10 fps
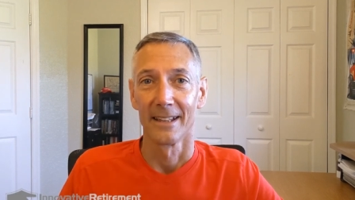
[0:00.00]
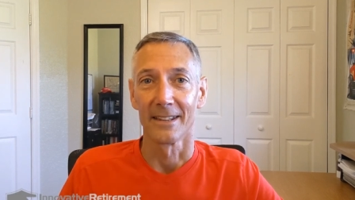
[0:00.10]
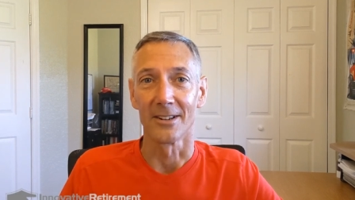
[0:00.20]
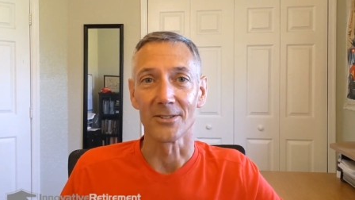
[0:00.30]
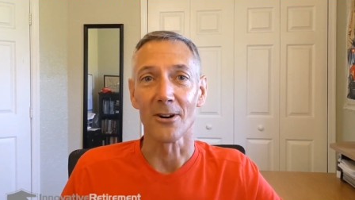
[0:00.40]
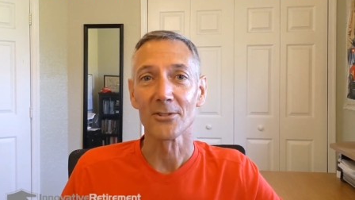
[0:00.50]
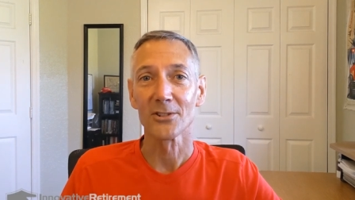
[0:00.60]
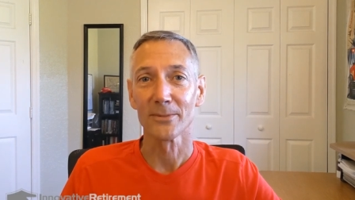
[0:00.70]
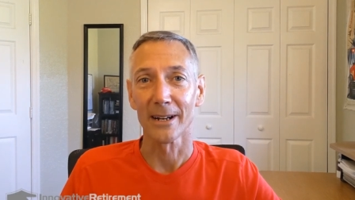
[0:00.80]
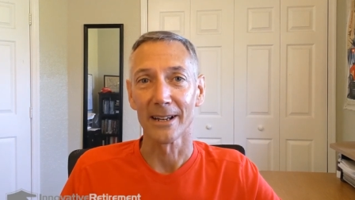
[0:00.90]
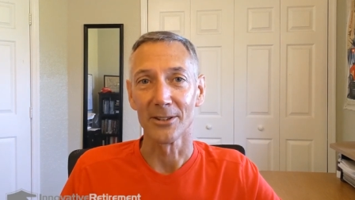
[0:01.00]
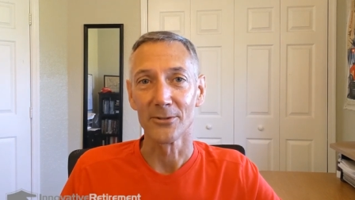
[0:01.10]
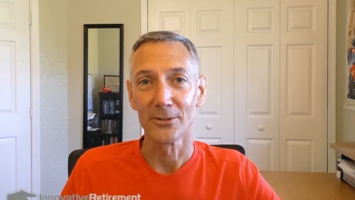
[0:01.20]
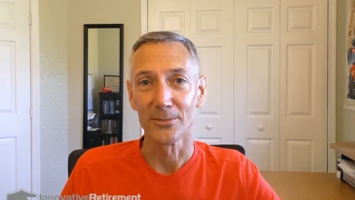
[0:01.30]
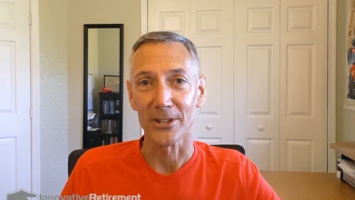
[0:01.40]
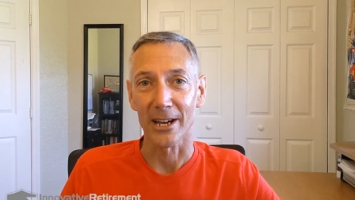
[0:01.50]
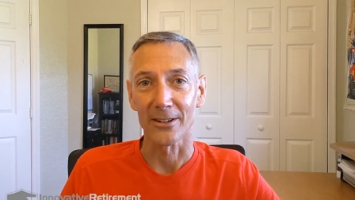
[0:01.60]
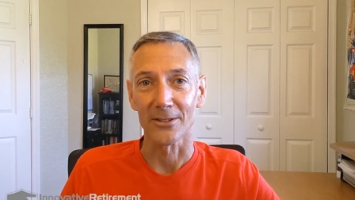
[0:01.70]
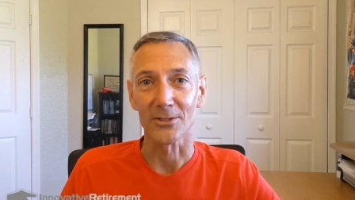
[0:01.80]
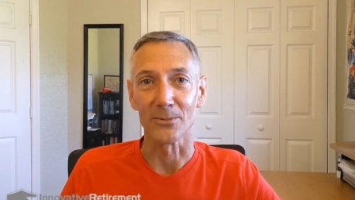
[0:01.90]
There's also my YouTube
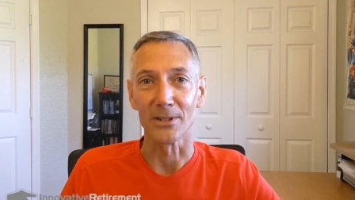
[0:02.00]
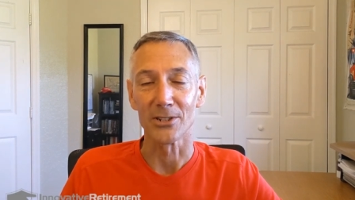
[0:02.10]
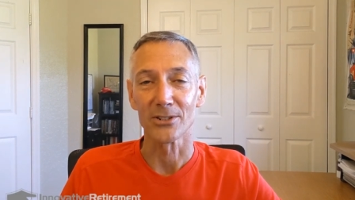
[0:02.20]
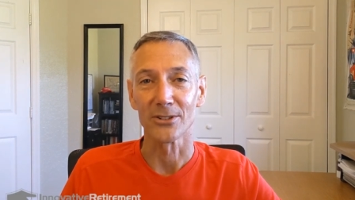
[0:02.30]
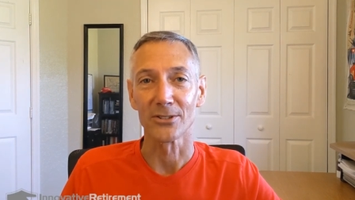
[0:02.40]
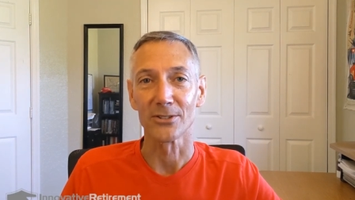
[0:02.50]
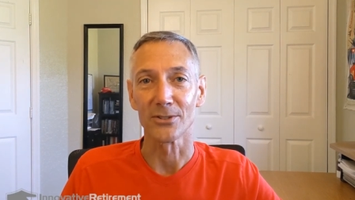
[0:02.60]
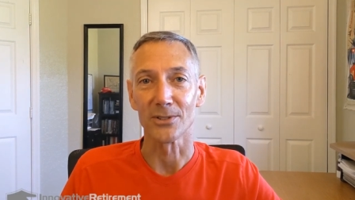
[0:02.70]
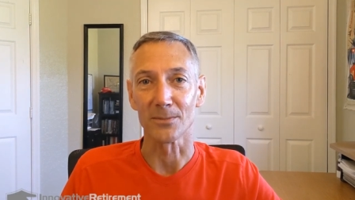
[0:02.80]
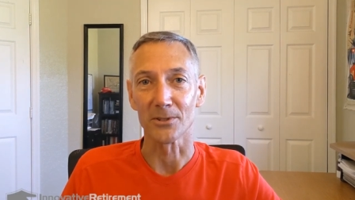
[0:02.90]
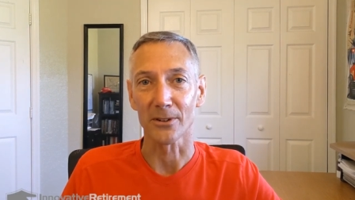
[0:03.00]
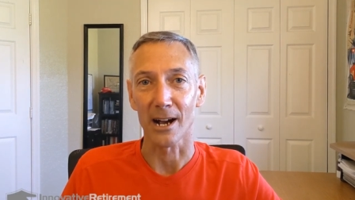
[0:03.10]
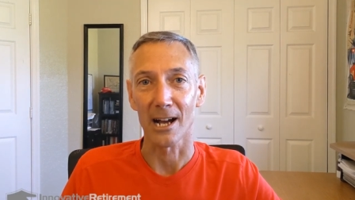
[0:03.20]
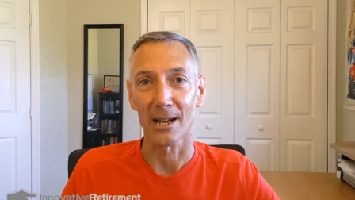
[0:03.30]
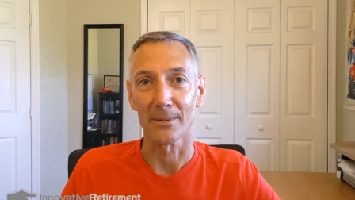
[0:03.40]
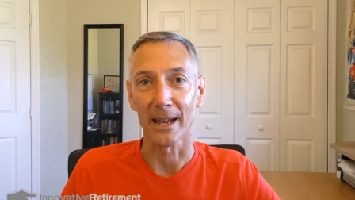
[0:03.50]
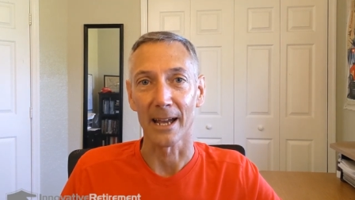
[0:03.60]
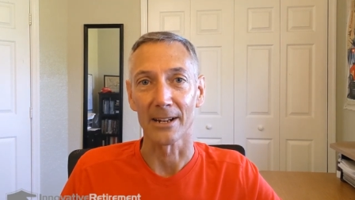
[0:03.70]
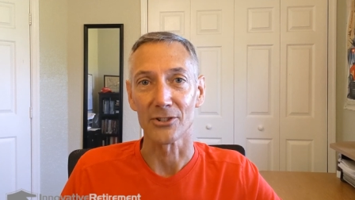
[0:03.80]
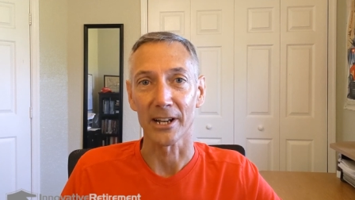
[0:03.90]
channel, so be sure to subscribe
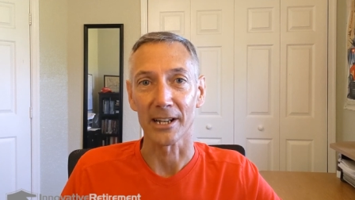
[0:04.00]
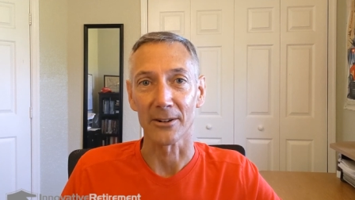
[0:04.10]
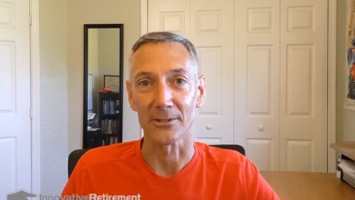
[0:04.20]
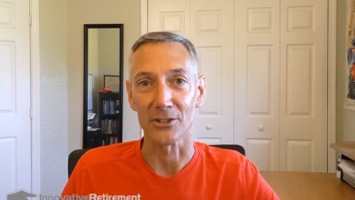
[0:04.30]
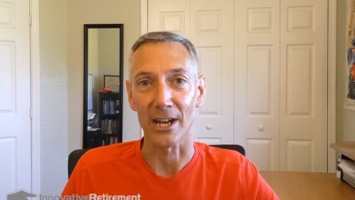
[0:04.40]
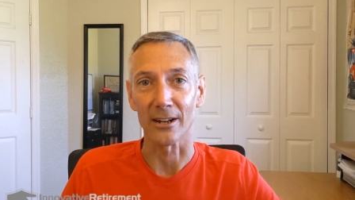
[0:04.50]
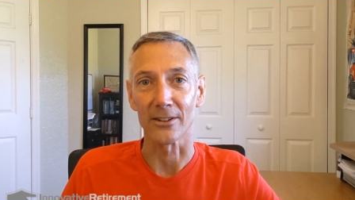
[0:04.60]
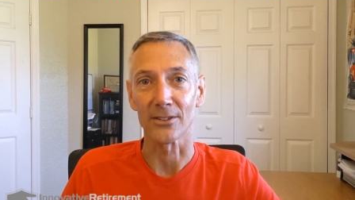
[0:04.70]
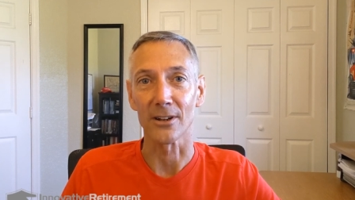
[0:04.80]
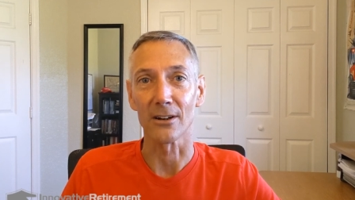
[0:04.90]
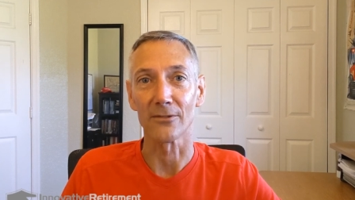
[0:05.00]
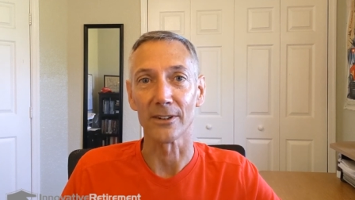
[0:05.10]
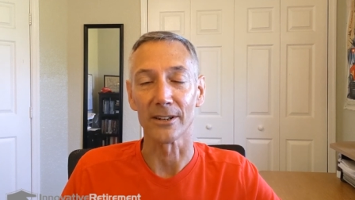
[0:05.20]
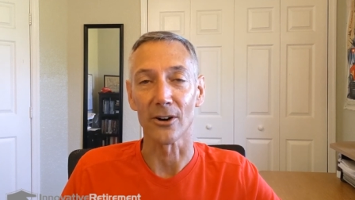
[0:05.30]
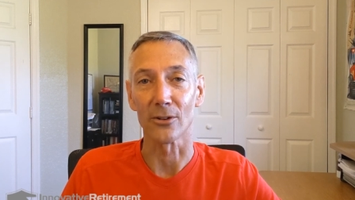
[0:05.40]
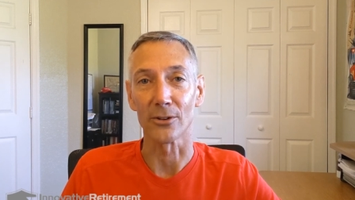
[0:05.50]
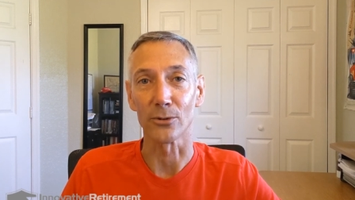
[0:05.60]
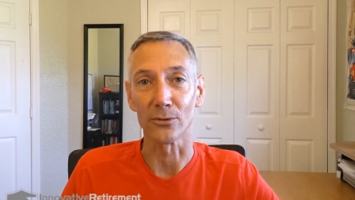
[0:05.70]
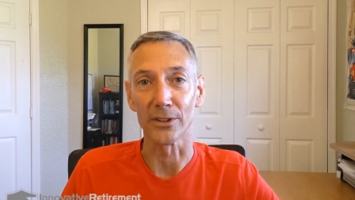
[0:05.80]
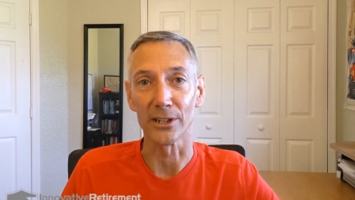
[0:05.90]
and check out the channel itself and all the
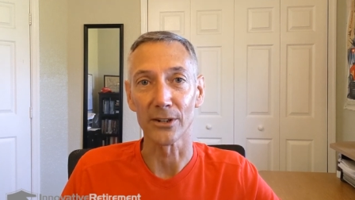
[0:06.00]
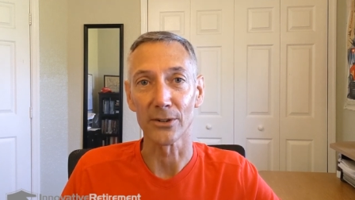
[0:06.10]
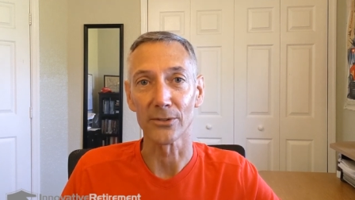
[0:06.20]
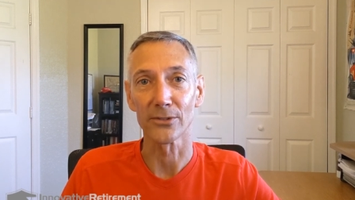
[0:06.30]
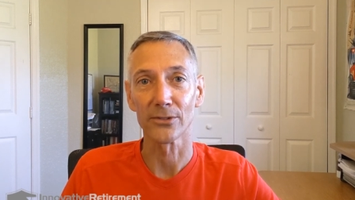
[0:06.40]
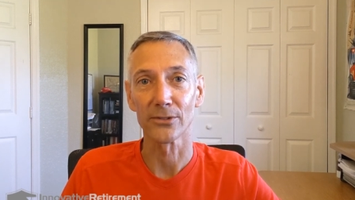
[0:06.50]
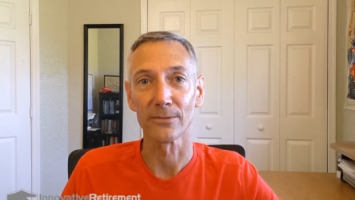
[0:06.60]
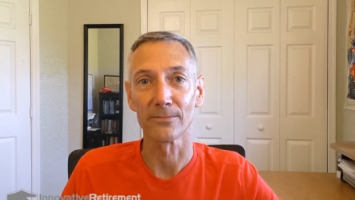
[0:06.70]
old videos.